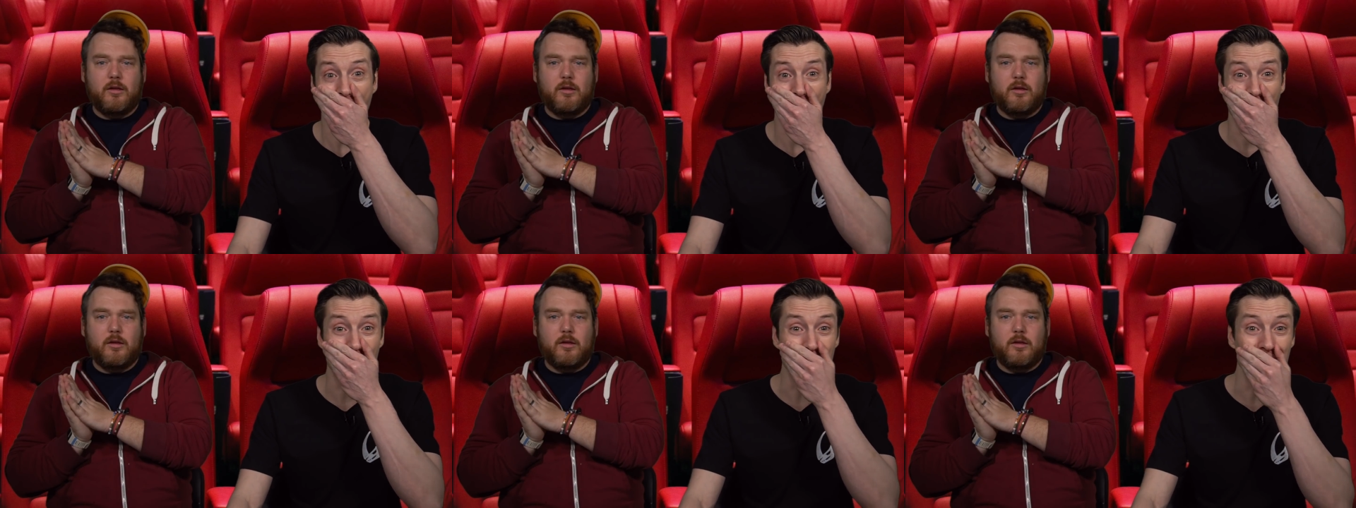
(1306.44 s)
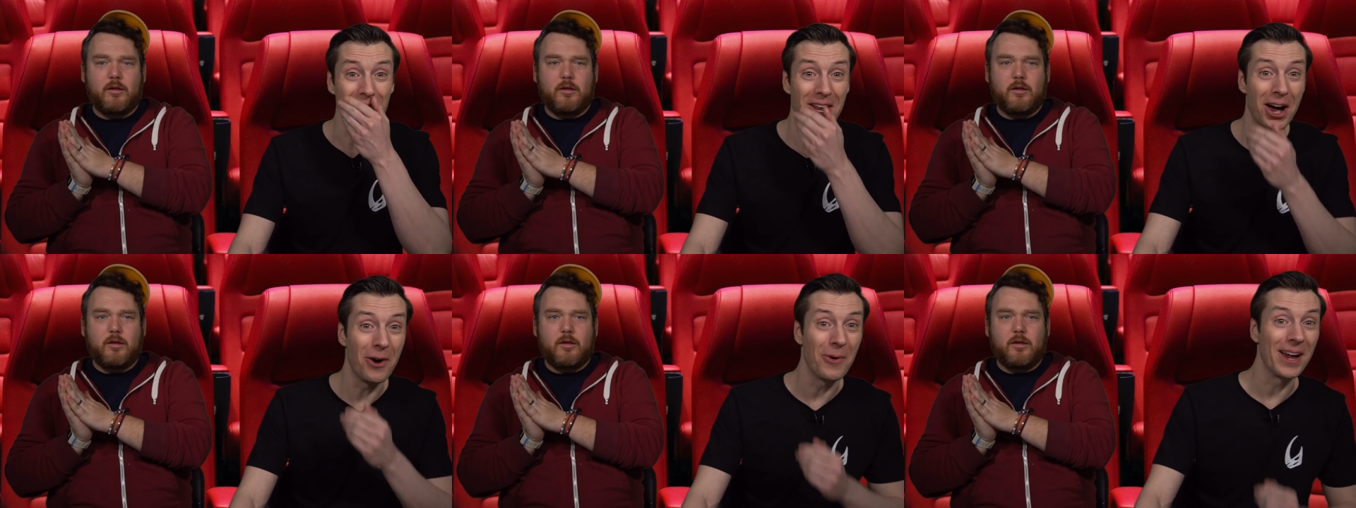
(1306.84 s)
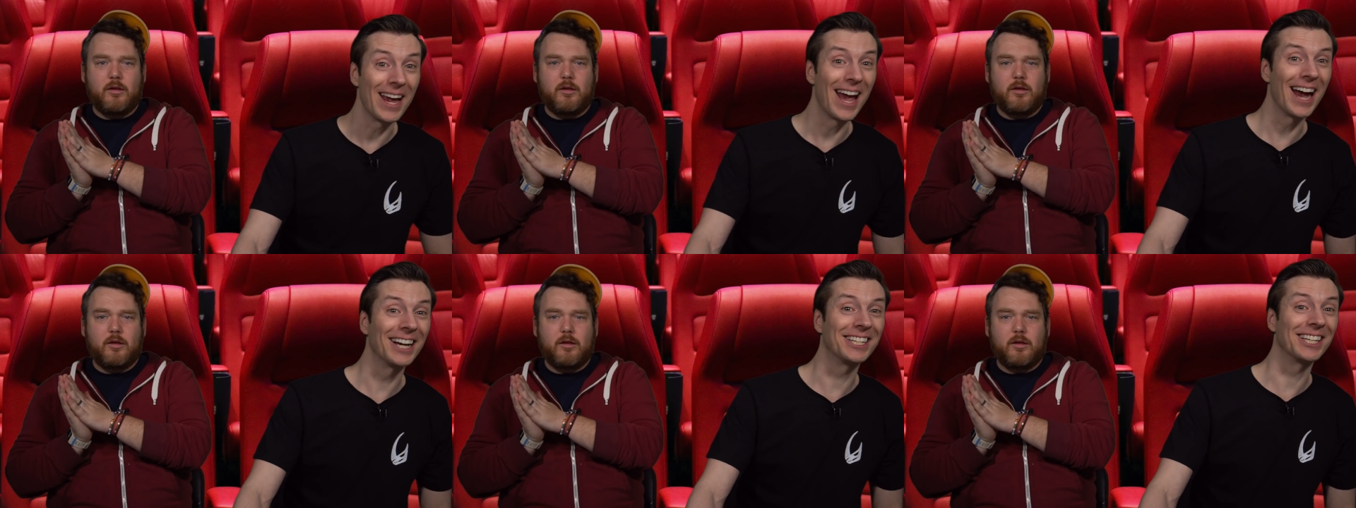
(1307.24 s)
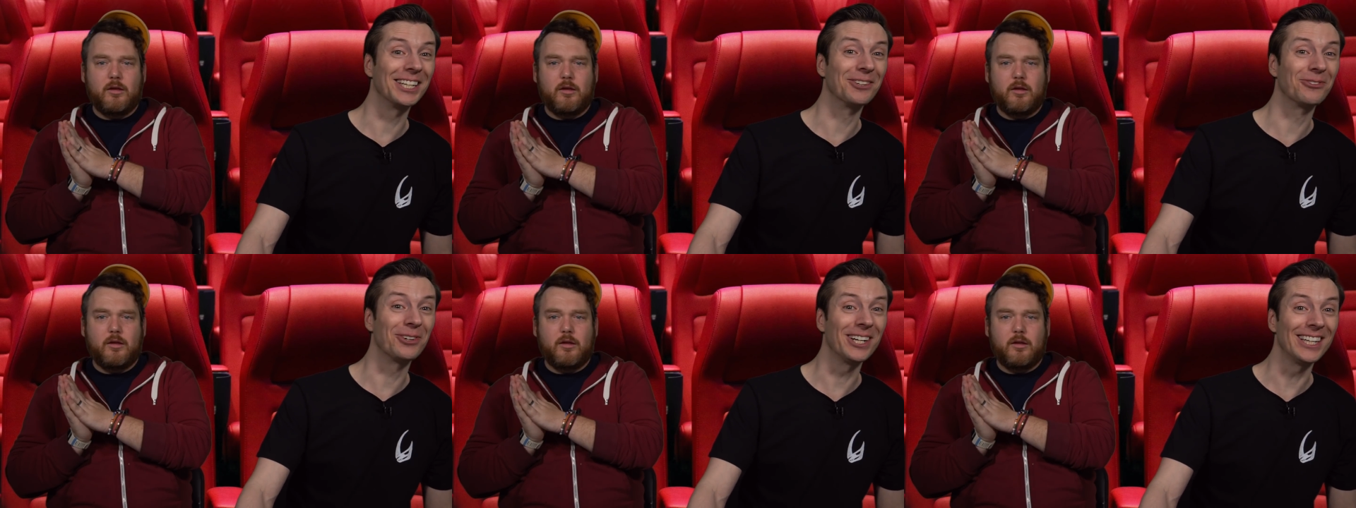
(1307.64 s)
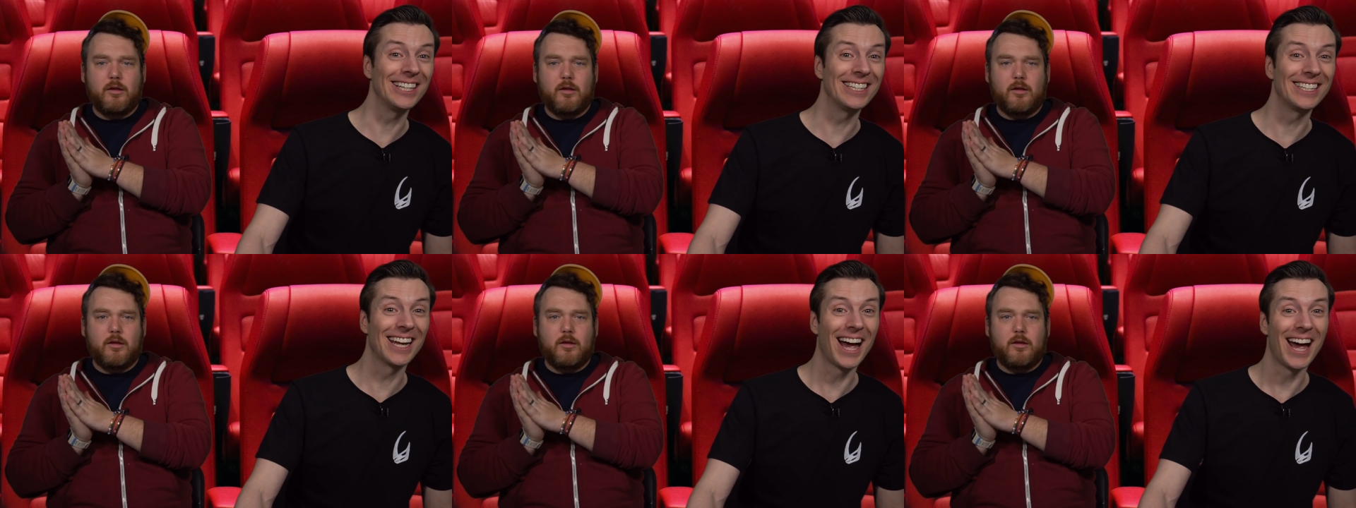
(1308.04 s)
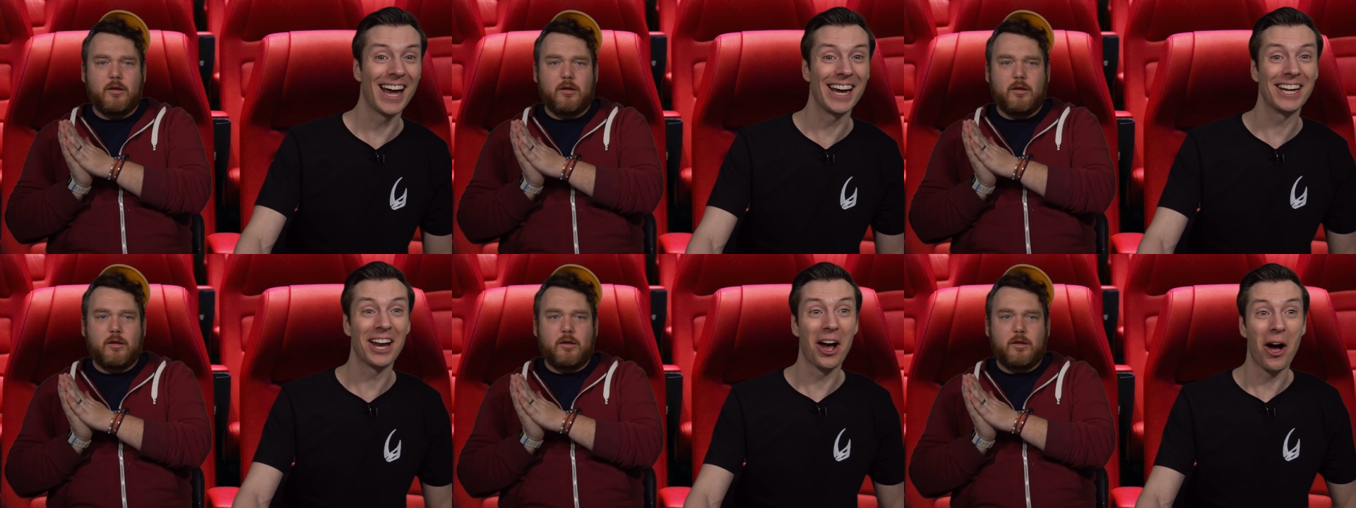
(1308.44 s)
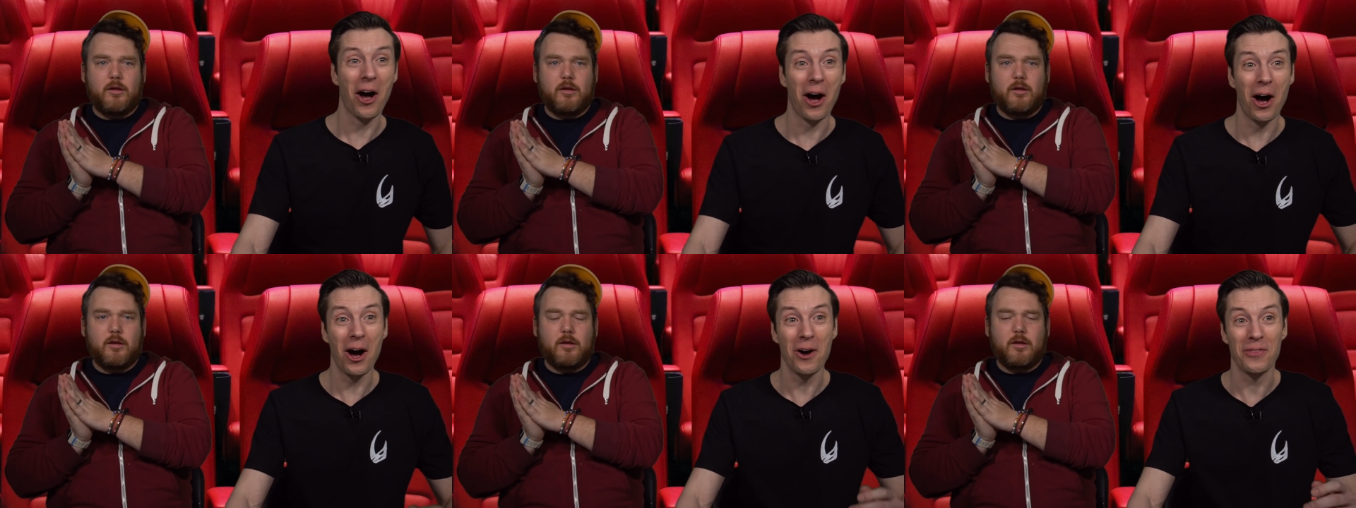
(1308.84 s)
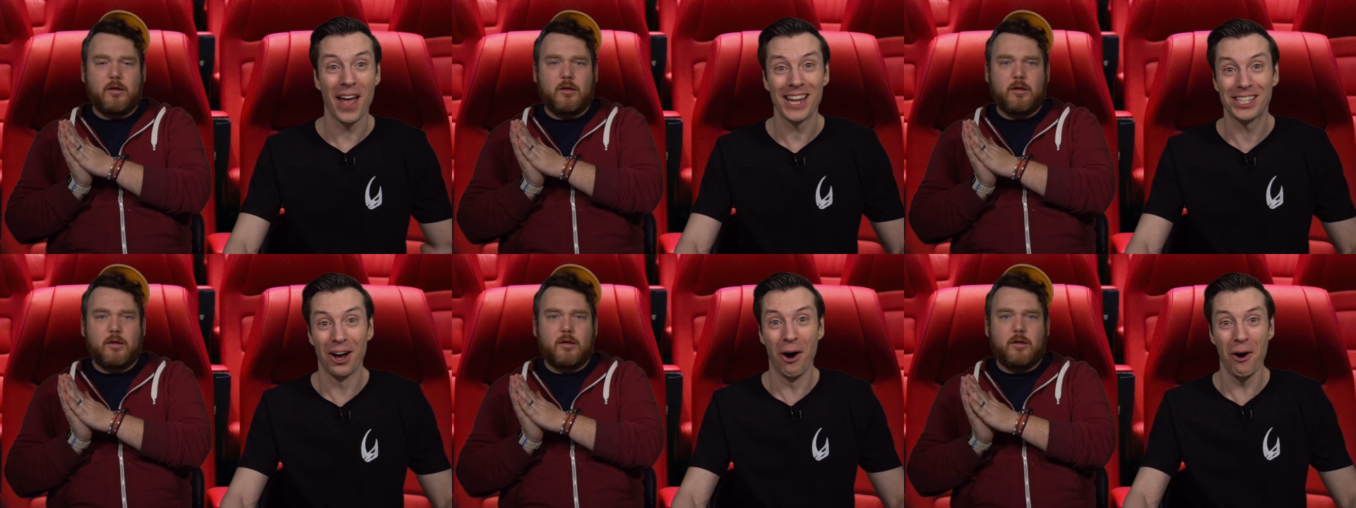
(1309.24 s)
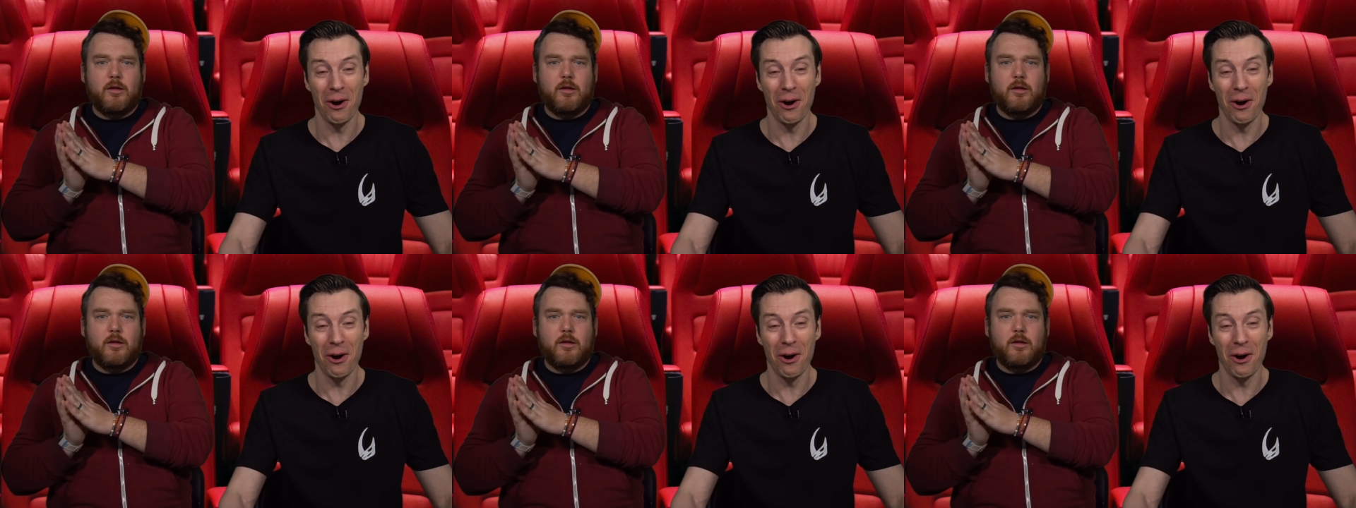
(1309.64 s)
Speaker 1: Oh no,